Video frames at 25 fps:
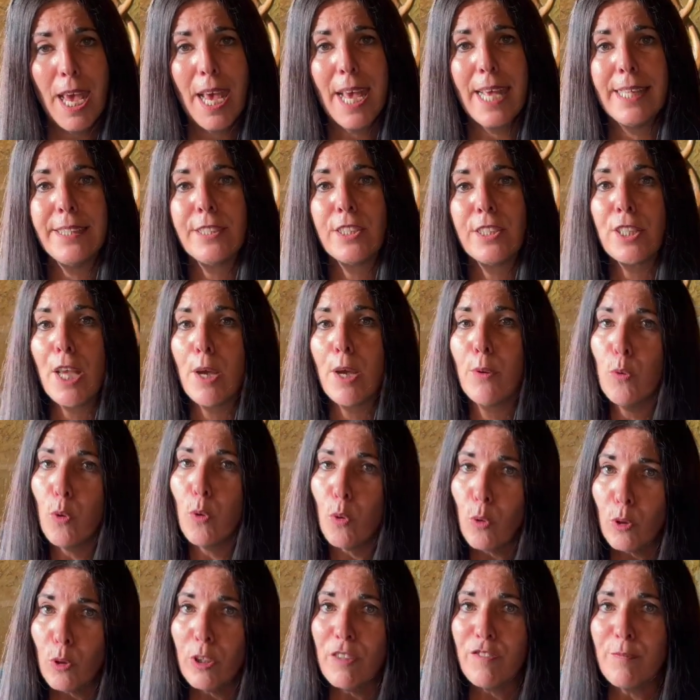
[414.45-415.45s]
And so
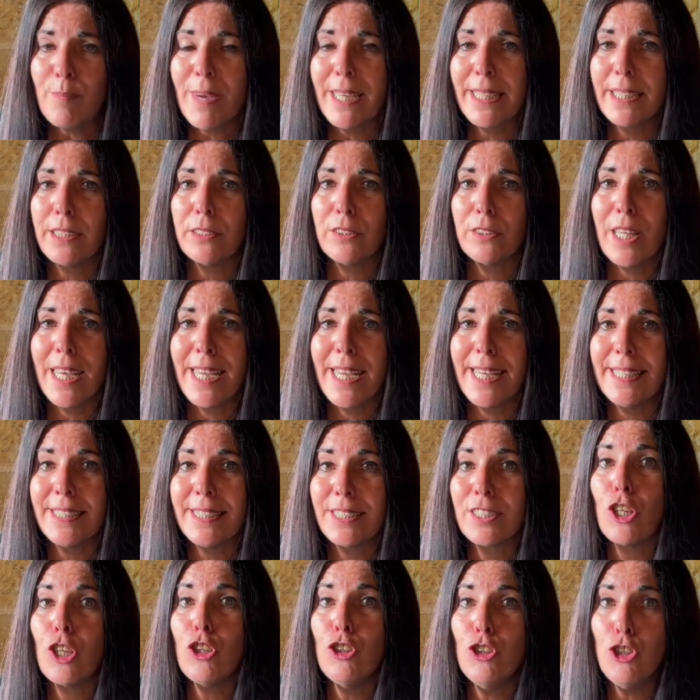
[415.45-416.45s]
all of my
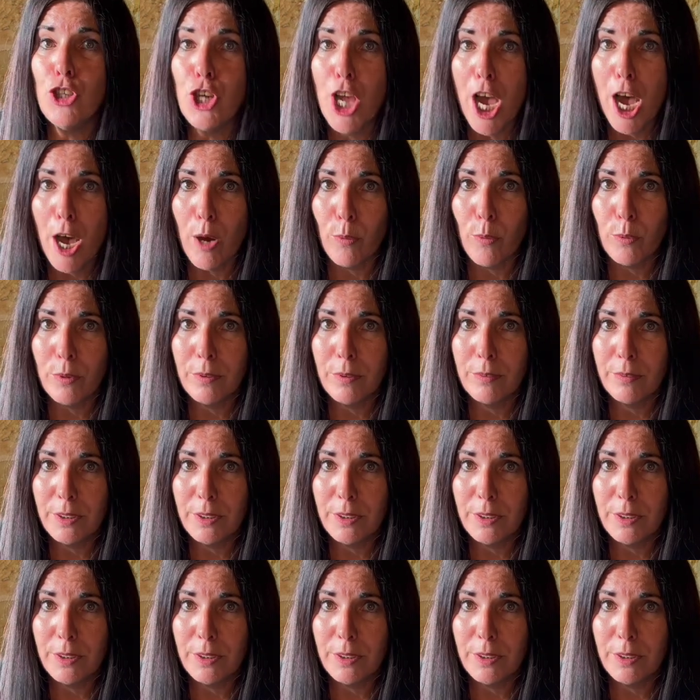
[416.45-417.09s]
clients know.